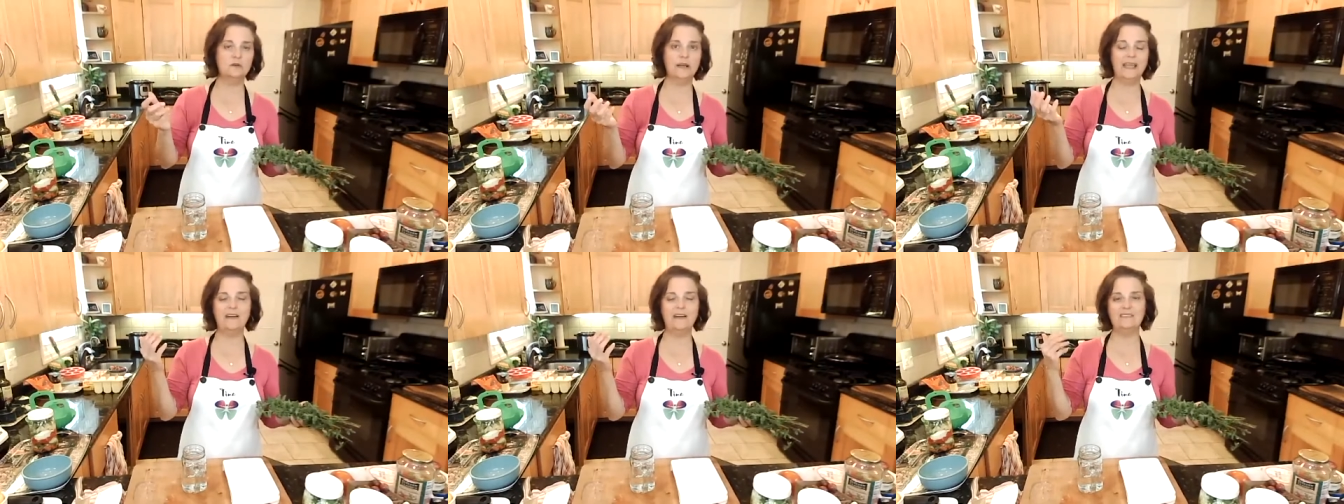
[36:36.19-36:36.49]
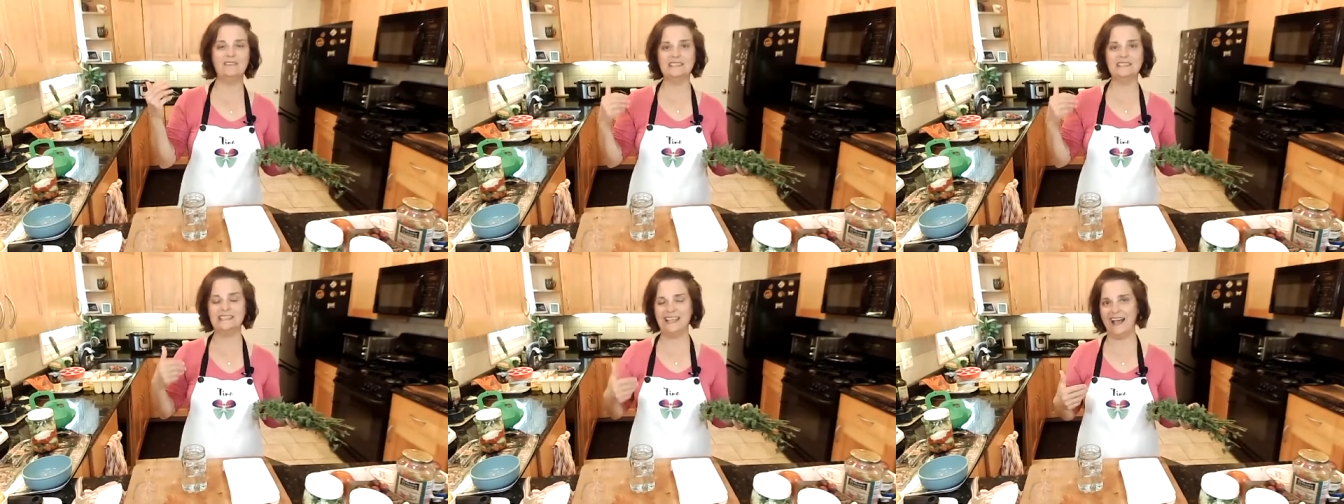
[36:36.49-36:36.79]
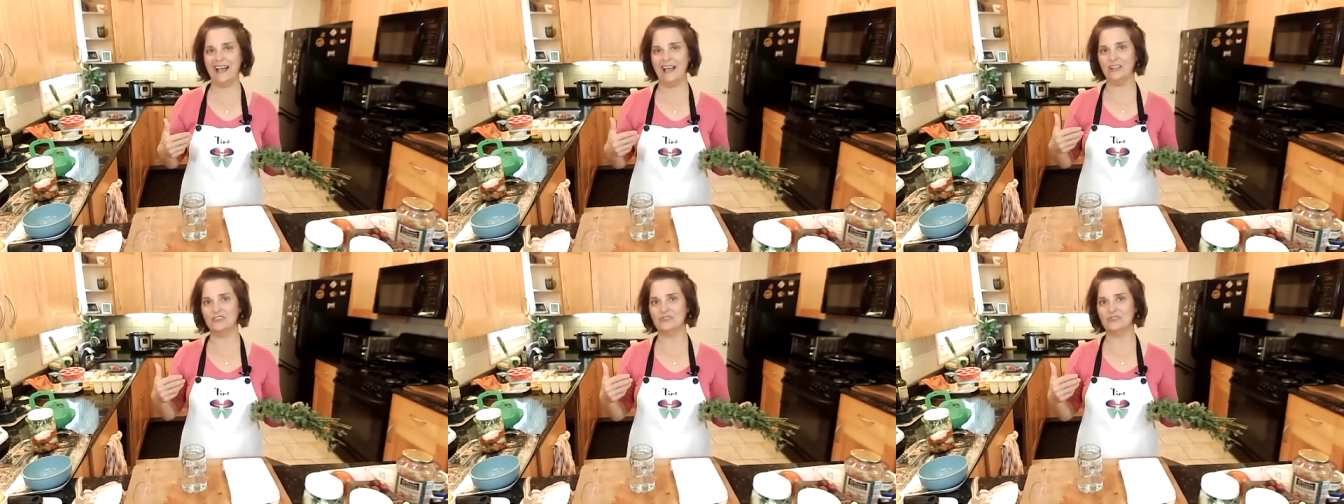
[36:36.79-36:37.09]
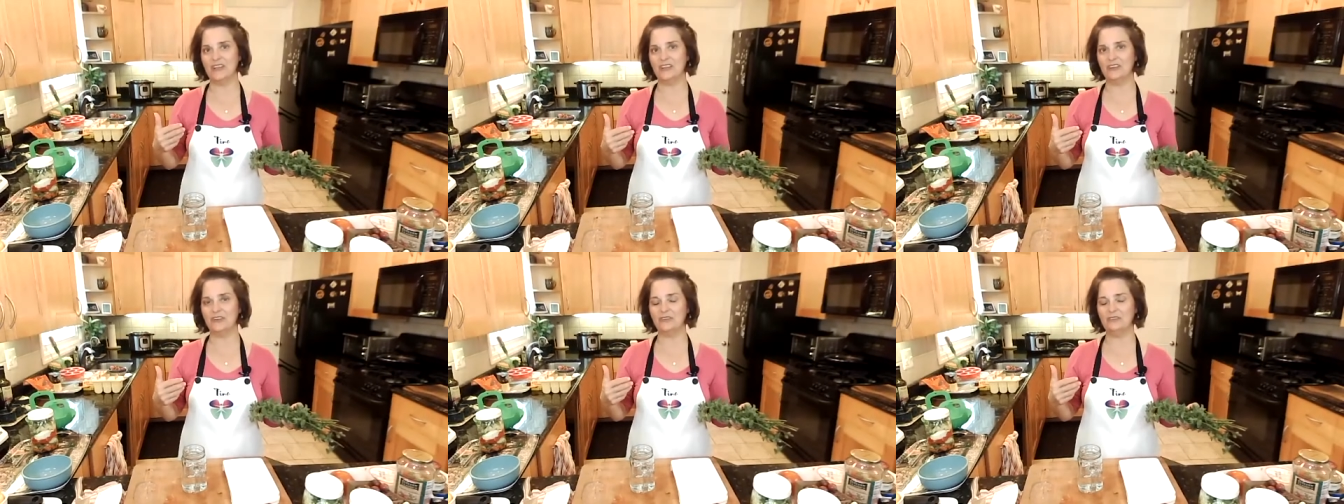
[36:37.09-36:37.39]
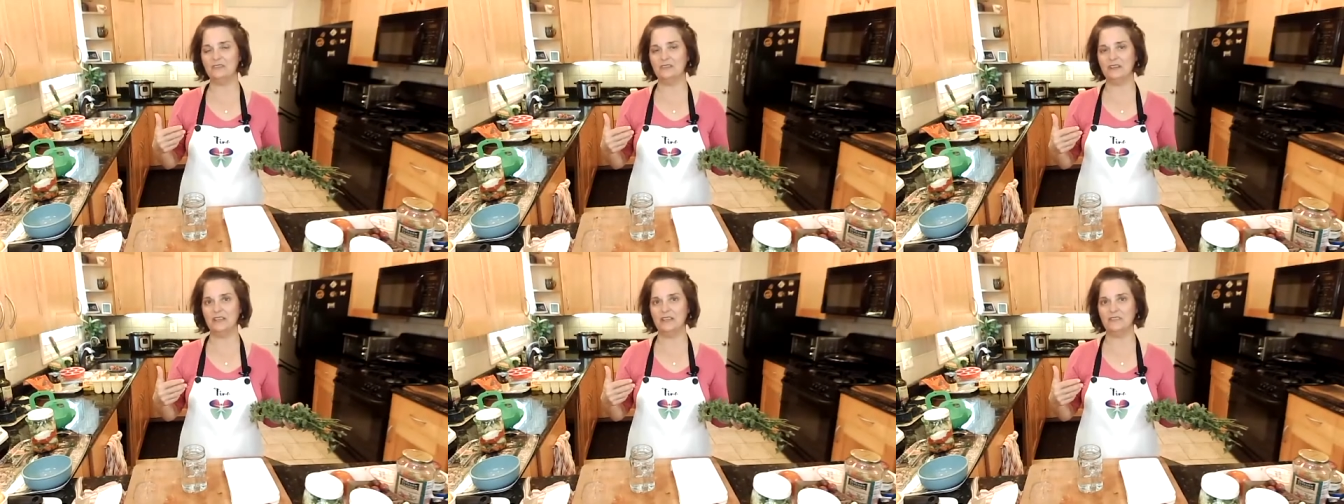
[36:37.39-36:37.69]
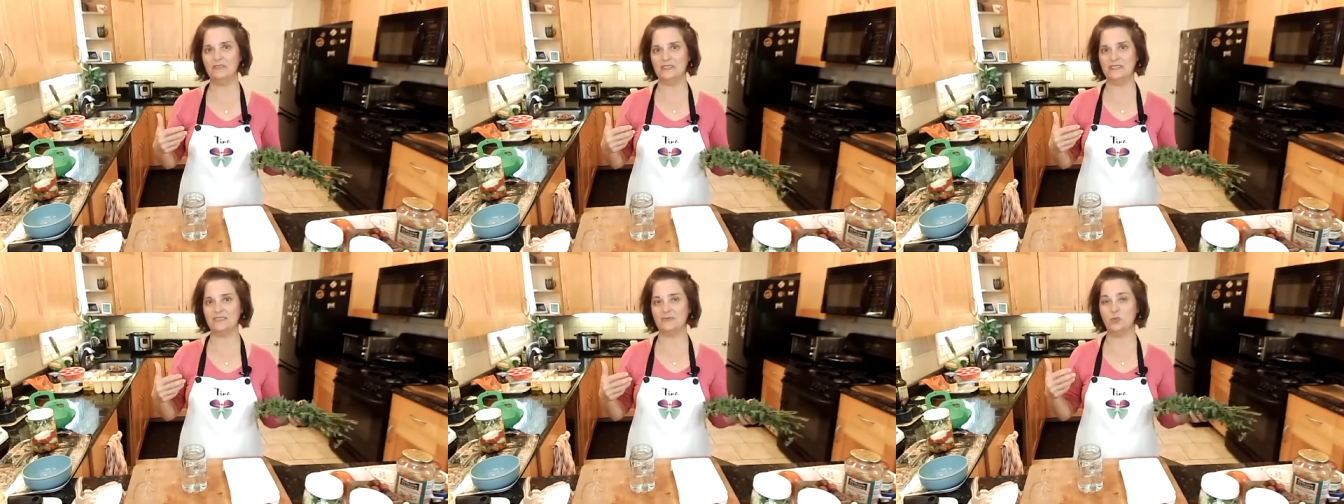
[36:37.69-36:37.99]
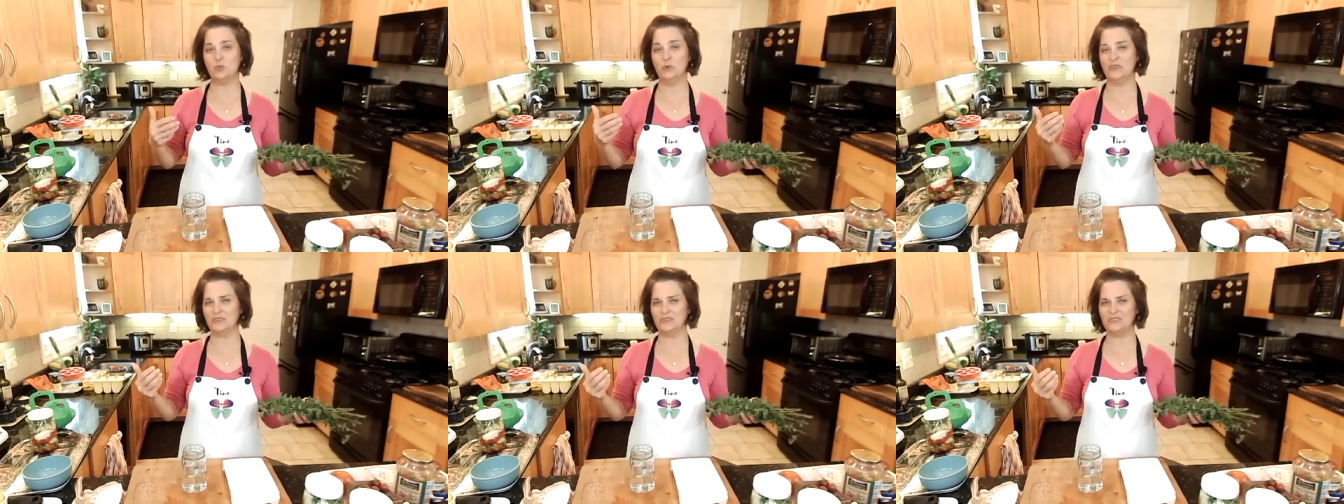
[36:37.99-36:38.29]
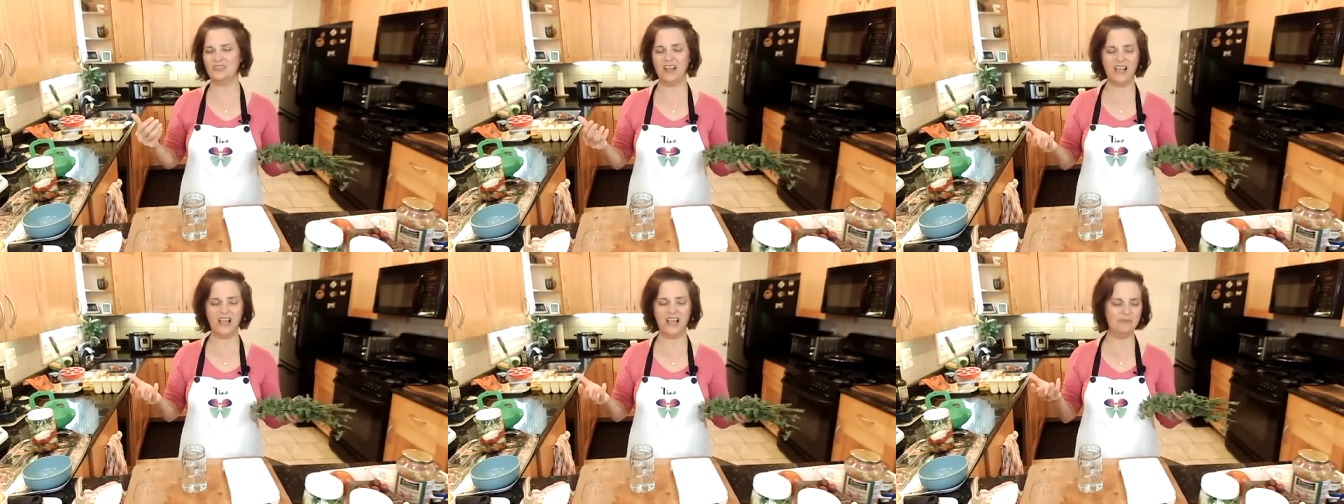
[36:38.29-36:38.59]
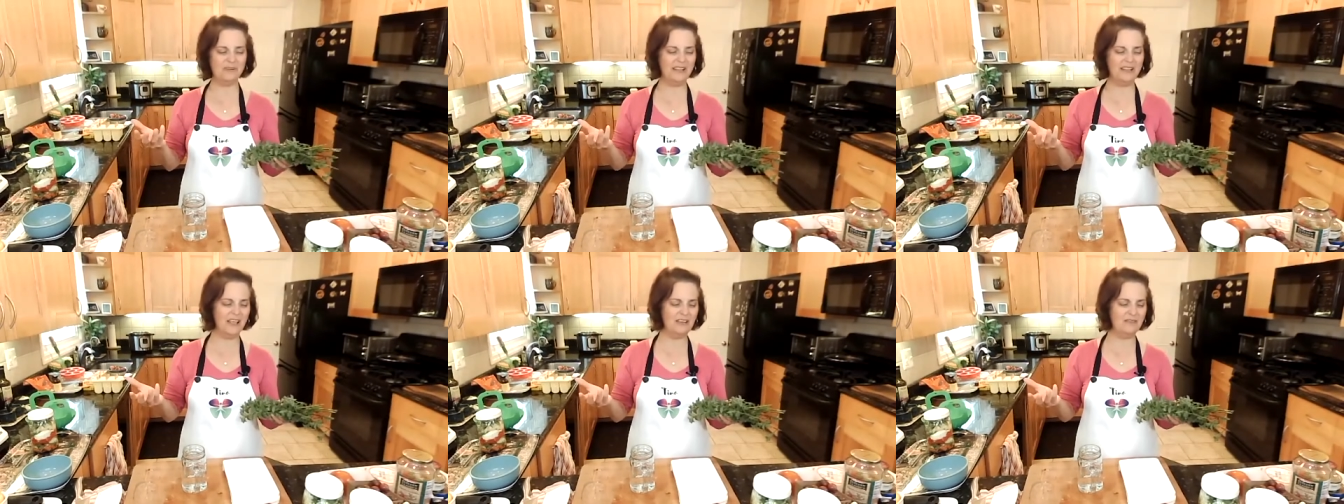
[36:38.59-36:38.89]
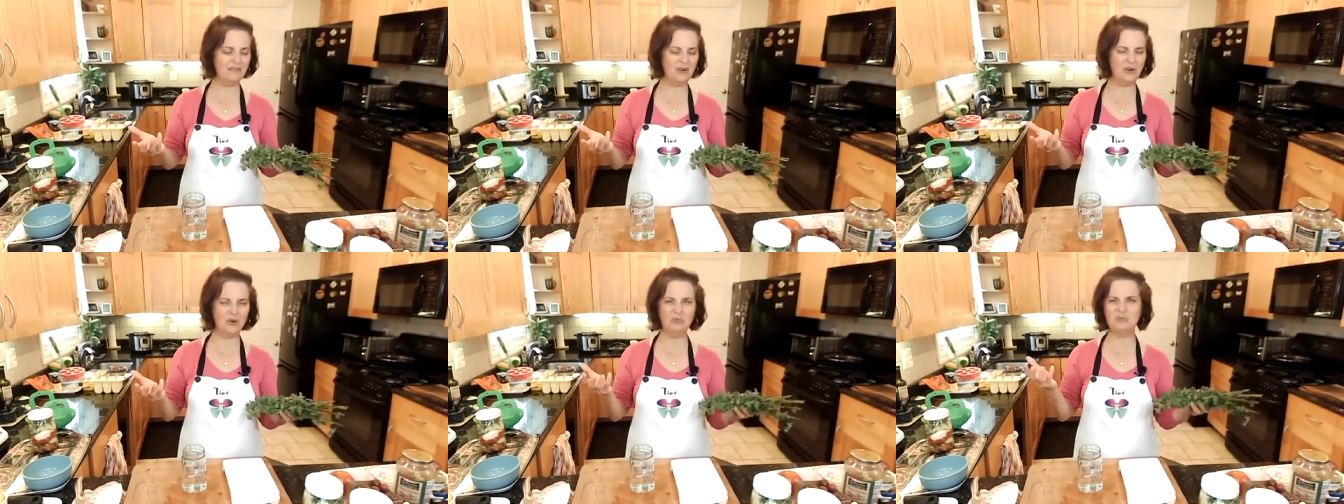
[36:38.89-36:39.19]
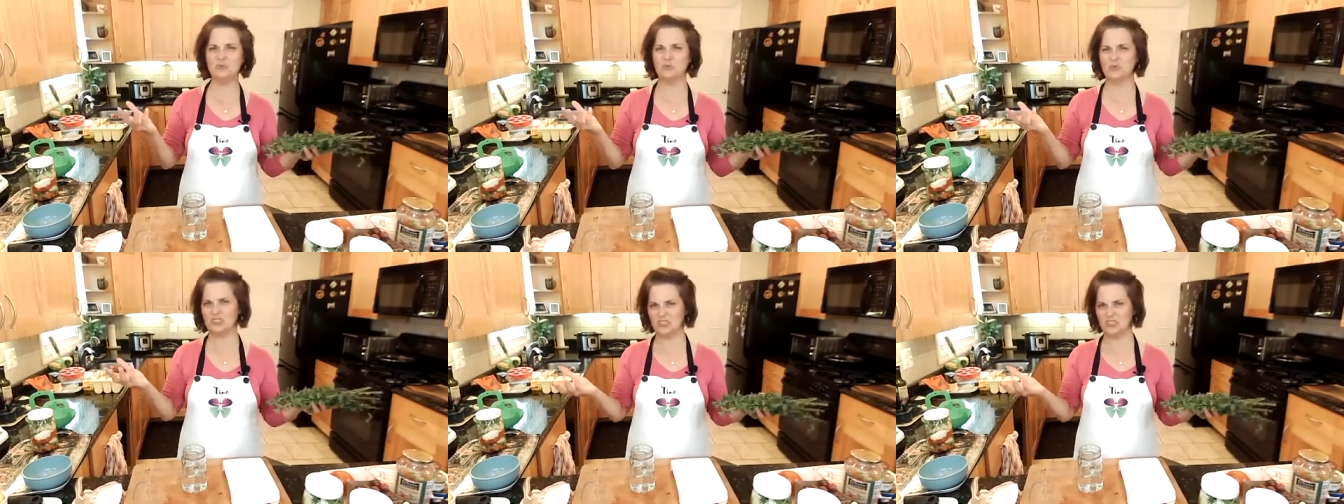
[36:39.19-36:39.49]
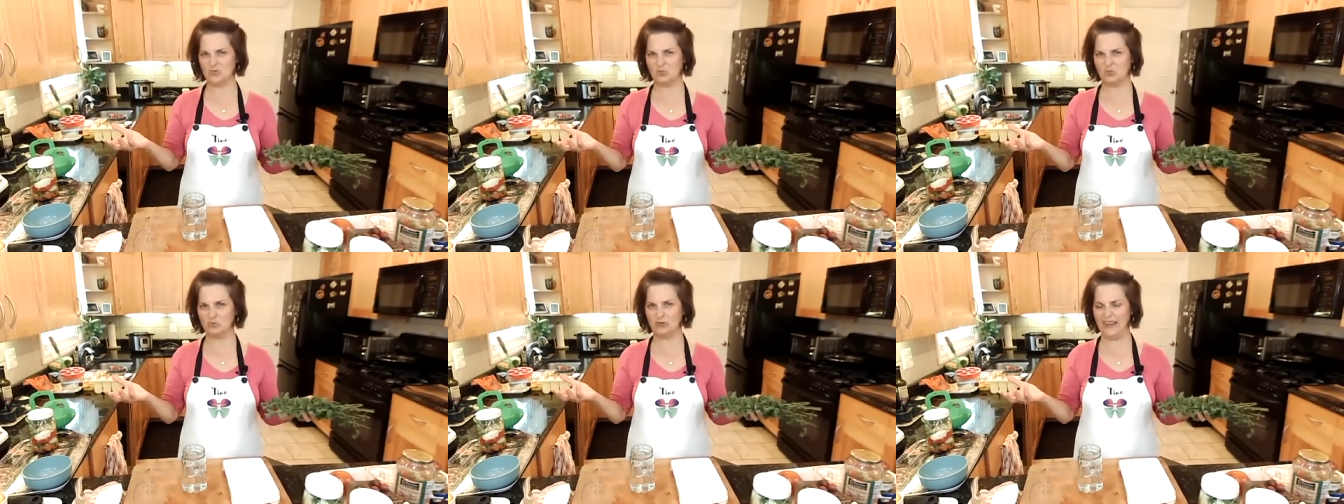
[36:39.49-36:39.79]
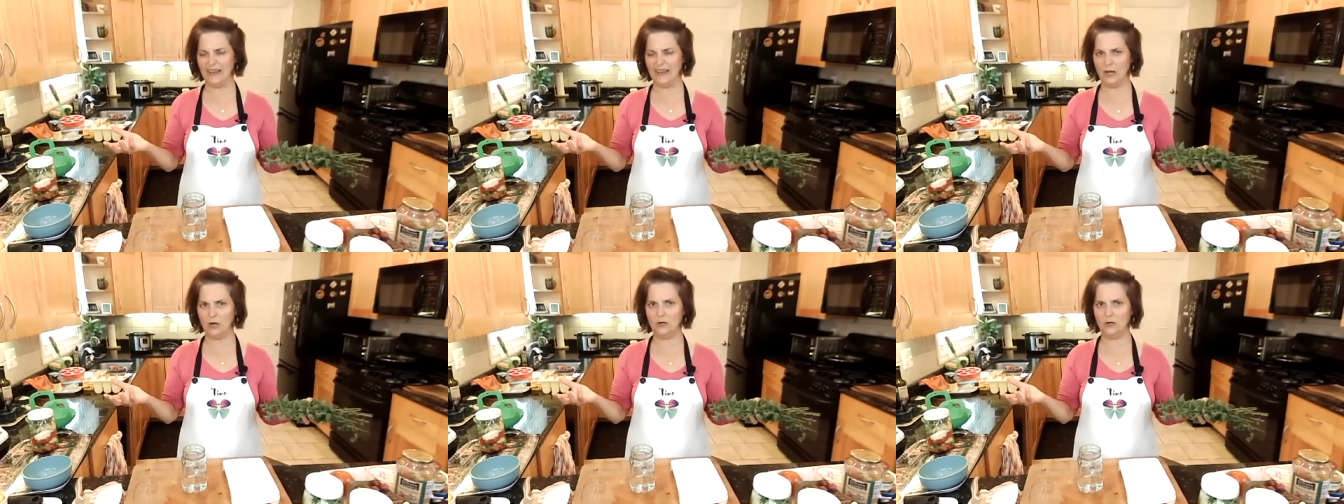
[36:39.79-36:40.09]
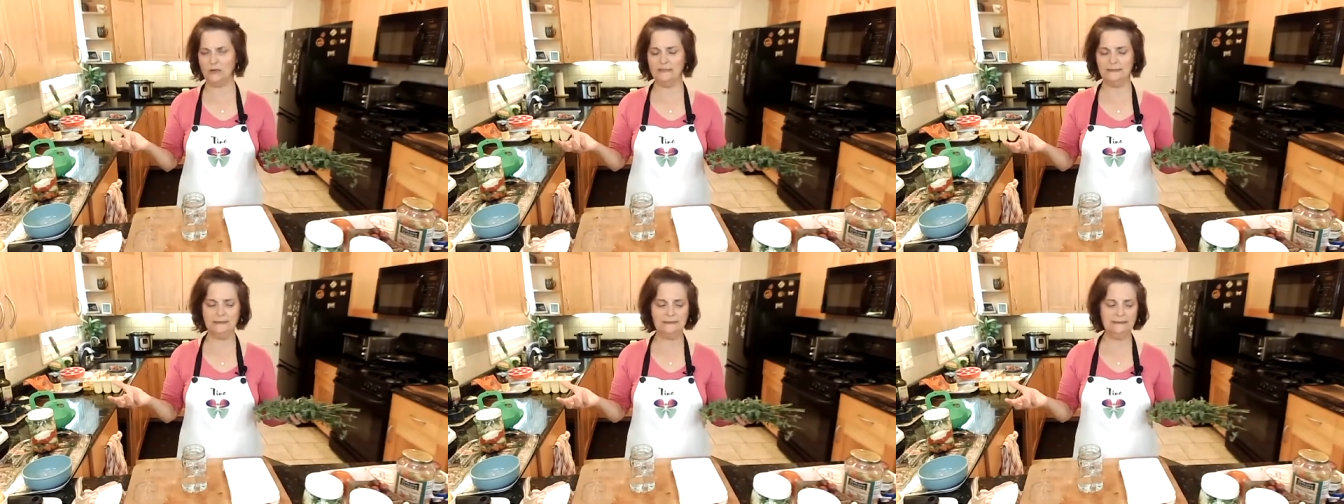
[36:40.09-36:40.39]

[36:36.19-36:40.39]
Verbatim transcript: I have a dehydrator if it's wintertime and I have herbs, which is rare.